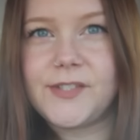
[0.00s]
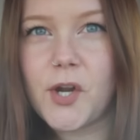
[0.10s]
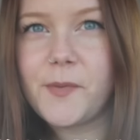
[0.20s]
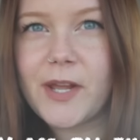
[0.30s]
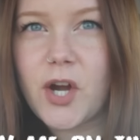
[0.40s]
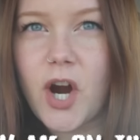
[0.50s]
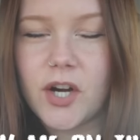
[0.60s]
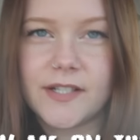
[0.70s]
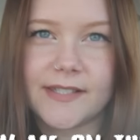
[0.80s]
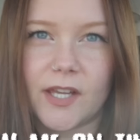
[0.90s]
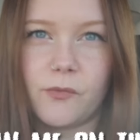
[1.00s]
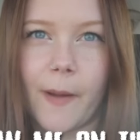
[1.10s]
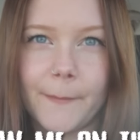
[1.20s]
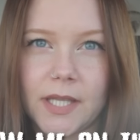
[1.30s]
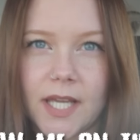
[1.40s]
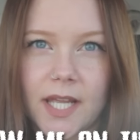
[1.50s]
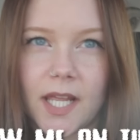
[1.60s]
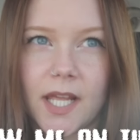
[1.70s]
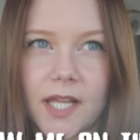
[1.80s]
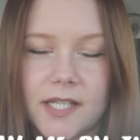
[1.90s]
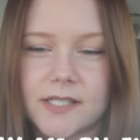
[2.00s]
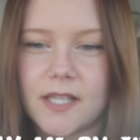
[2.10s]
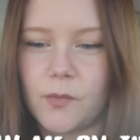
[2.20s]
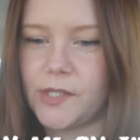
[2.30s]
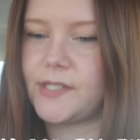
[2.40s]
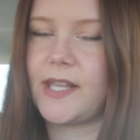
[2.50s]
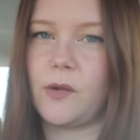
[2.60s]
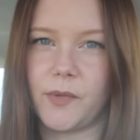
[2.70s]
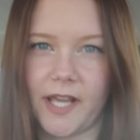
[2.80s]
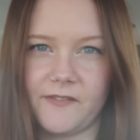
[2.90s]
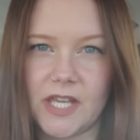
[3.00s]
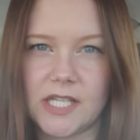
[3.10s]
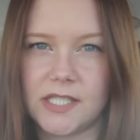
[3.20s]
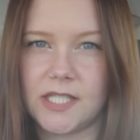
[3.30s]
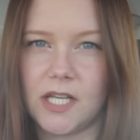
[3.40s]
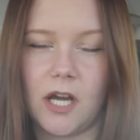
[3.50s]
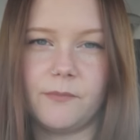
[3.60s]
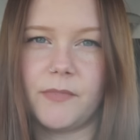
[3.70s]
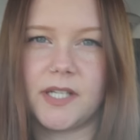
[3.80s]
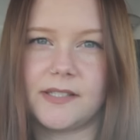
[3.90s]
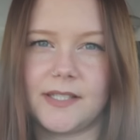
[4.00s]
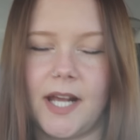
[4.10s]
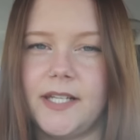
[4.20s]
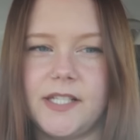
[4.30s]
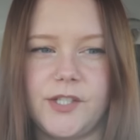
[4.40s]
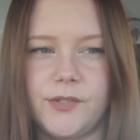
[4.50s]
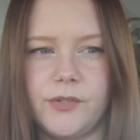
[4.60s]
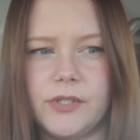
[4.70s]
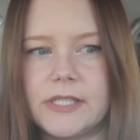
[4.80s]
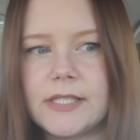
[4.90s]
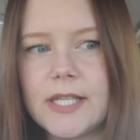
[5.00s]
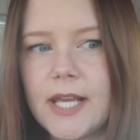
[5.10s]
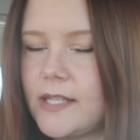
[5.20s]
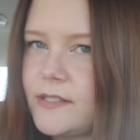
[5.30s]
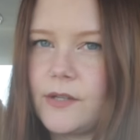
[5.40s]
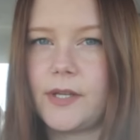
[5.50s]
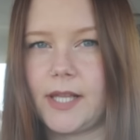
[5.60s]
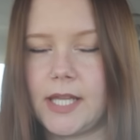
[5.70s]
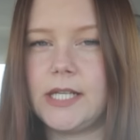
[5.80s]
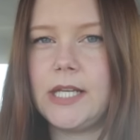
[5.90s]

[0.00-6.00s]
And sorry, my car is like rumbling. It does that weird sound when I have the AC on, but it's 92 degrees today, so I like